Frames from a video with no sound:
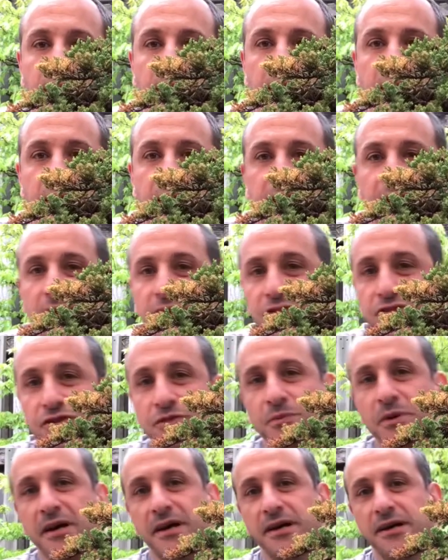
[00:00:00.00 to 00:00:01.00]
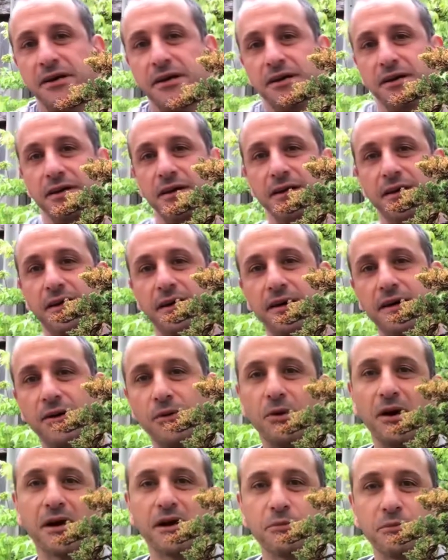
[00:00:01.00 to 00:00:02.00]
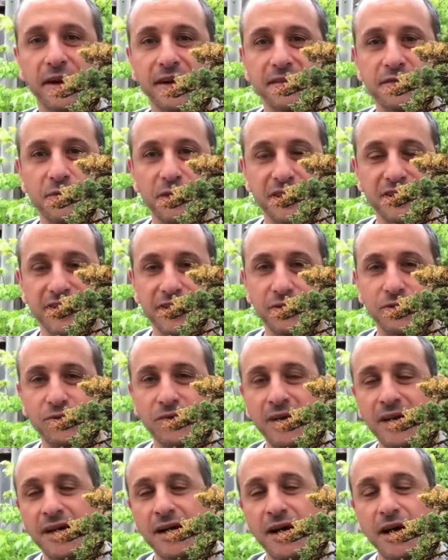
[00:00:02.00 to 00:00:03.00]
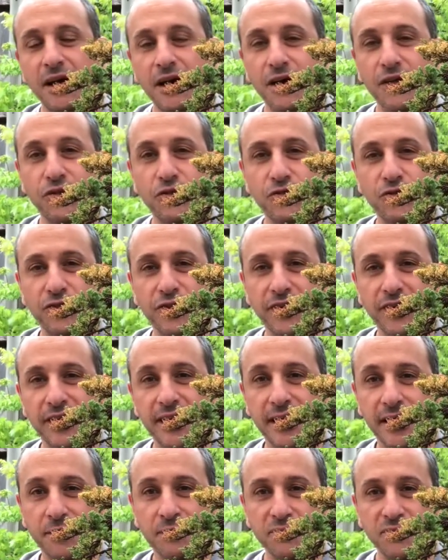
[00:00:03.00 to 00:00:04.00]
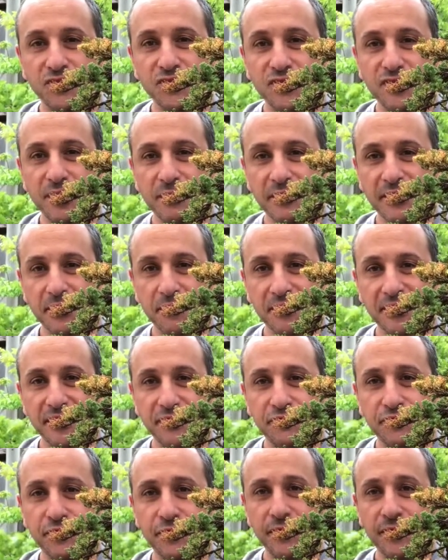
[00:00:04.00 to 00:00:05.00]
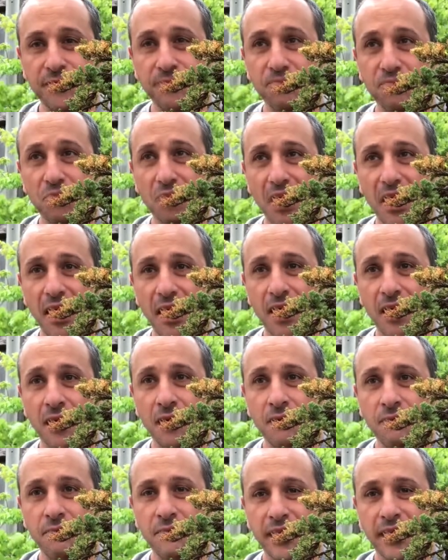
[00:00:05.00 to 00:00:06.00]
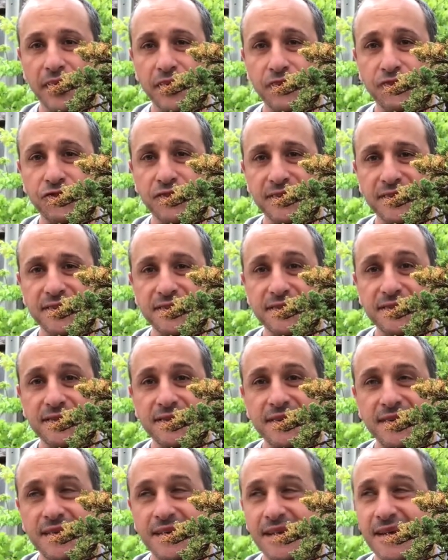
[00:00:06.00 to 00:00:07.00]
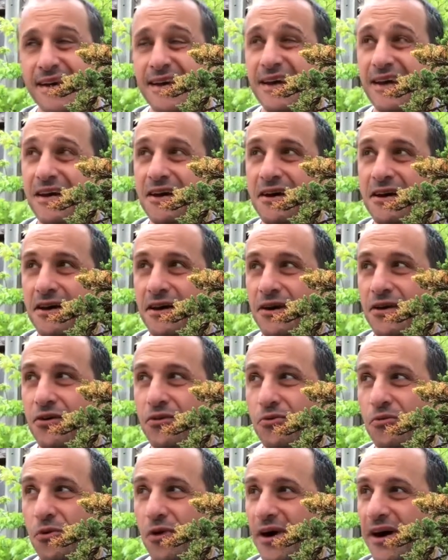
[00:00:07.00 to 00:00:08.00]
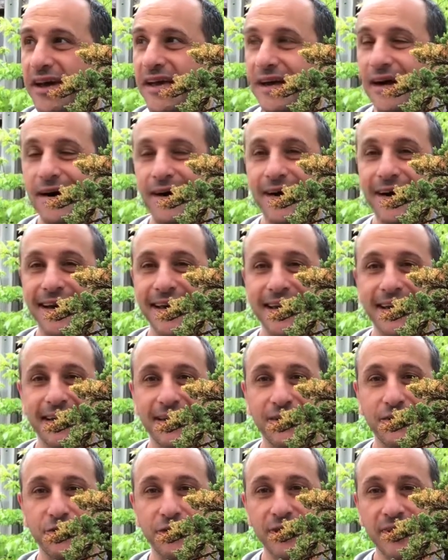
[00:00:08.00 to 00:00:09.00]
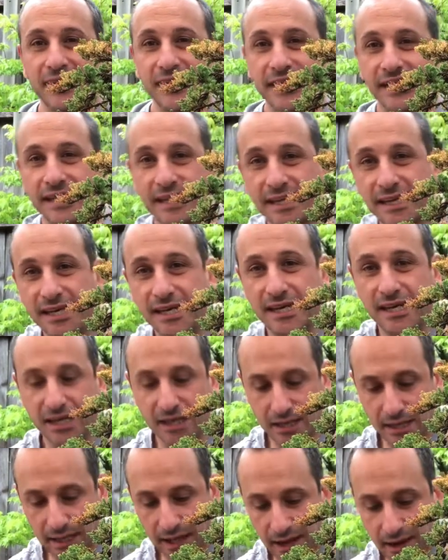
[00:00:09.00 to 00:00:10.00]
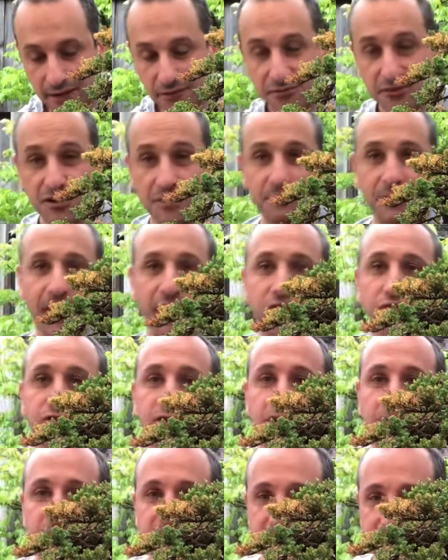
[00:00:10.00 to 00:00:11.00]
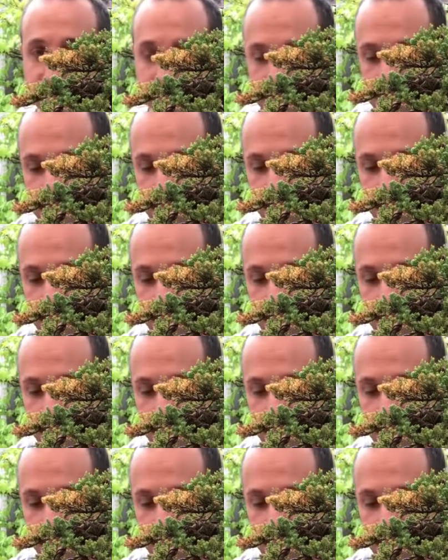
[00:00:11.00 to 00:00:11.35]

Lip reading: G'day YouTube, welcome back to my channel. I thought I'd do something a bit different and address why I really love Shimpaku Junipers